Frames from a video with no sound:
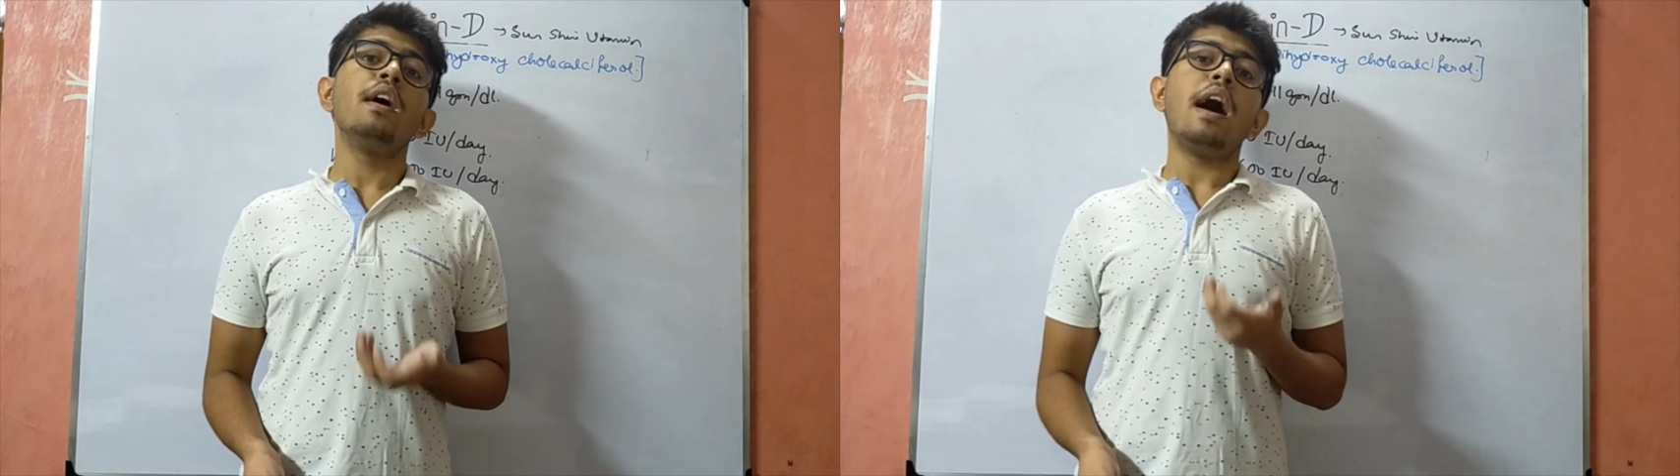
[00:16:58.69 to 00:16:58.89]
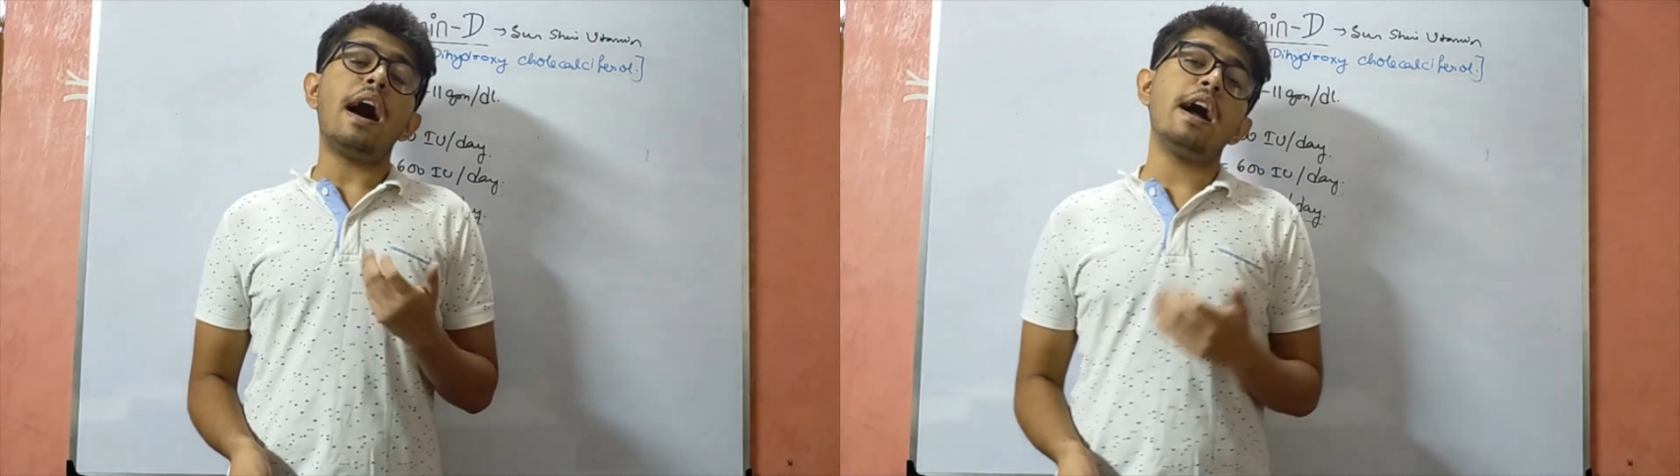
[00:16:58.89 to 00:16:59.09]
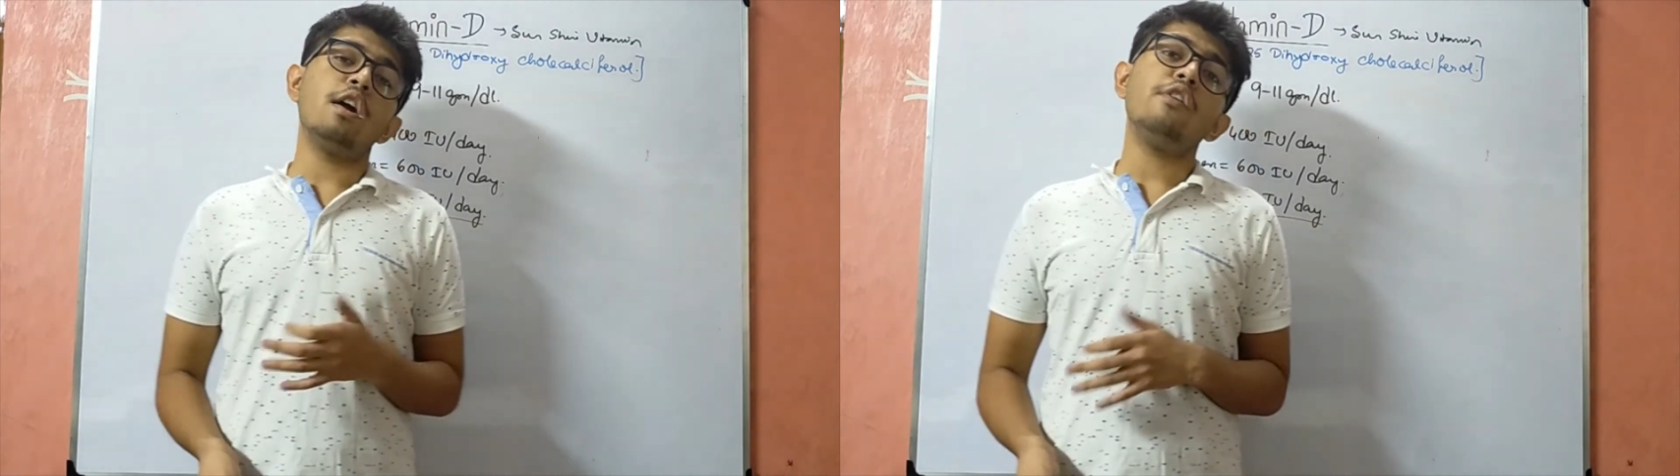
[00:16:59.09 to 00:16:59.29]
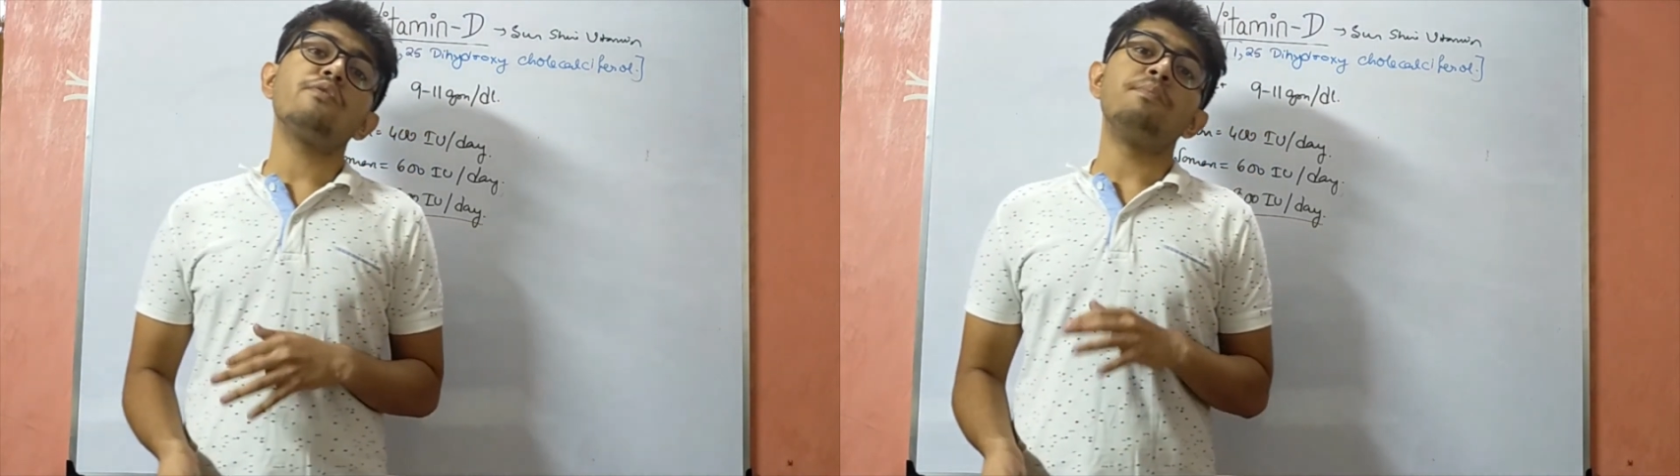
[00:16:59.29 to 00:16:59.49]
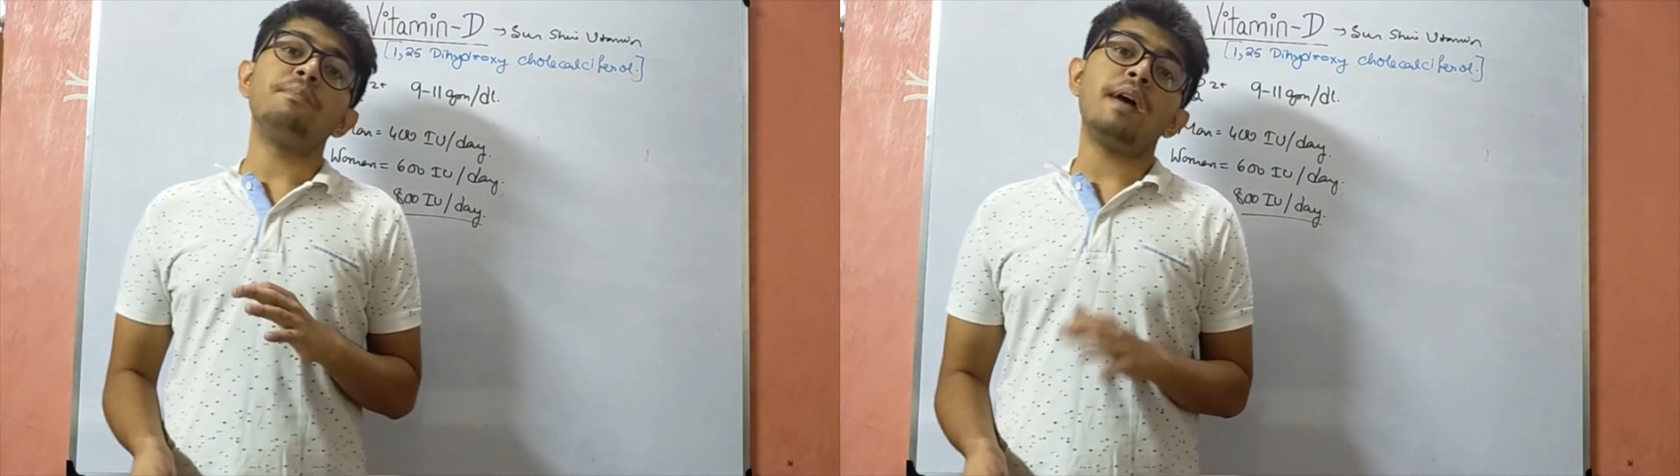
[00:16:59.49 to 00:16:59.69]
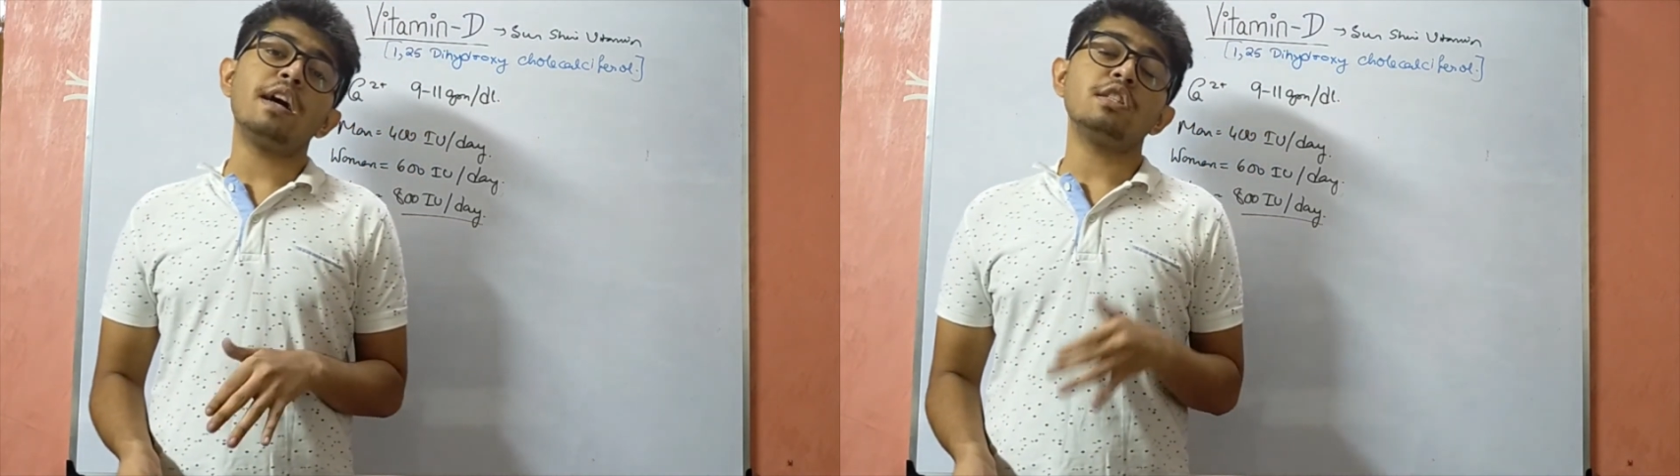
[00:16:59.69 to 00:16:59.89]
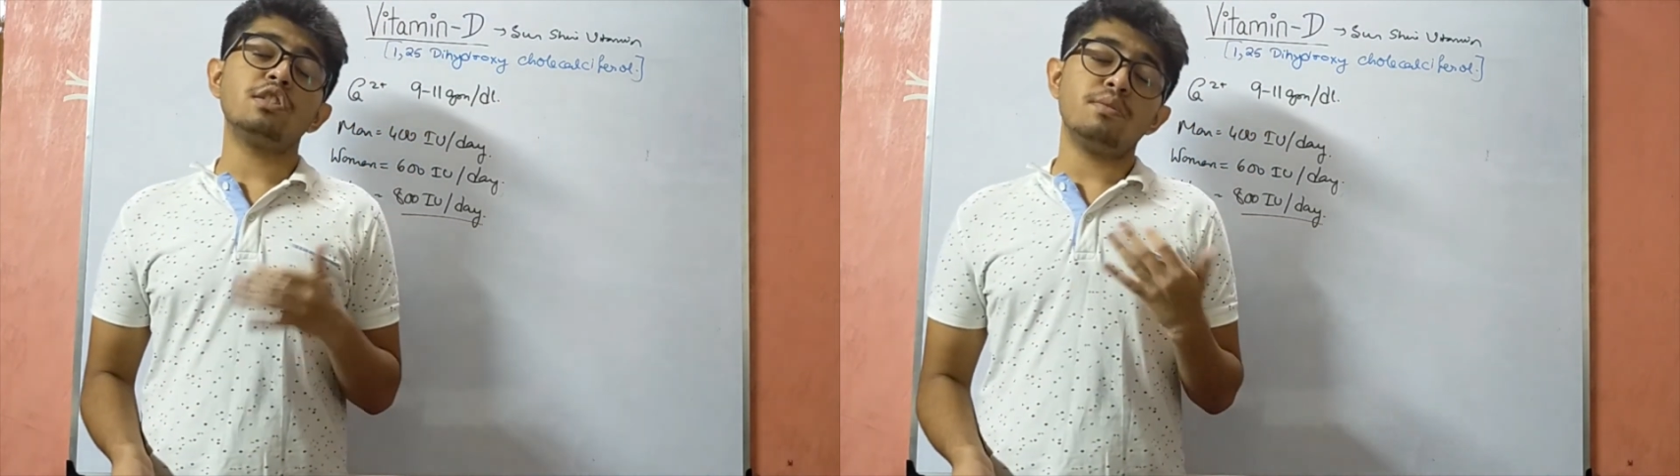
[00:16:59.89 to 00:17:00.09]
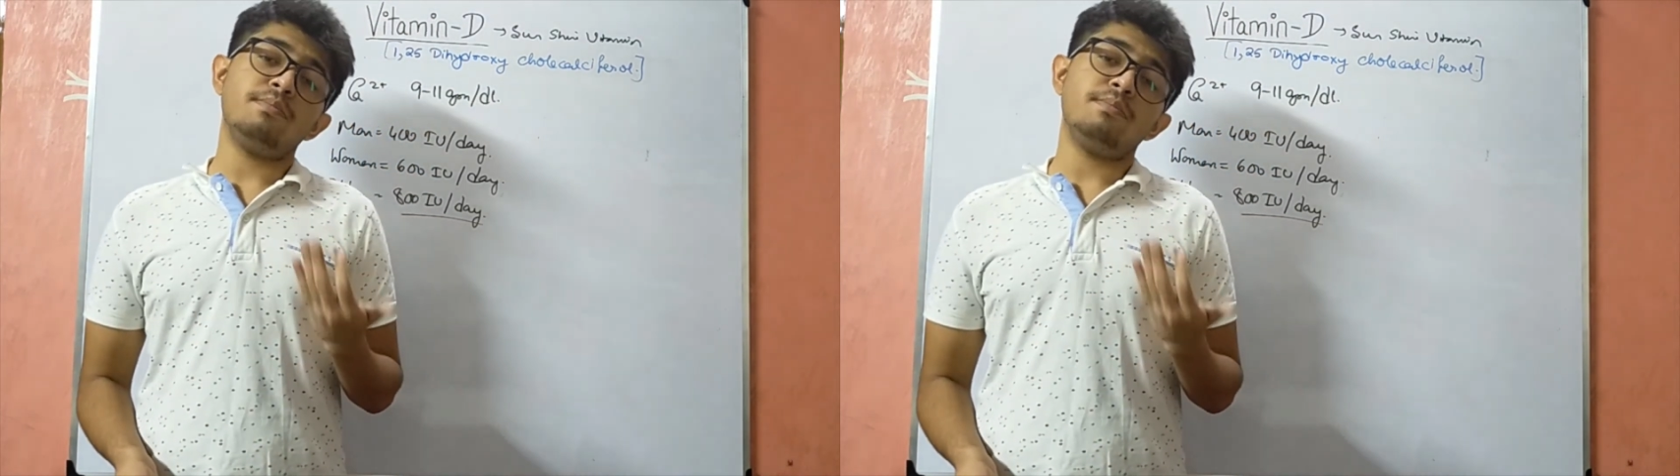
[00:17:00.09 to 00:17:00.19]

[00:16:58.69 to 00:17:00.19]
are of much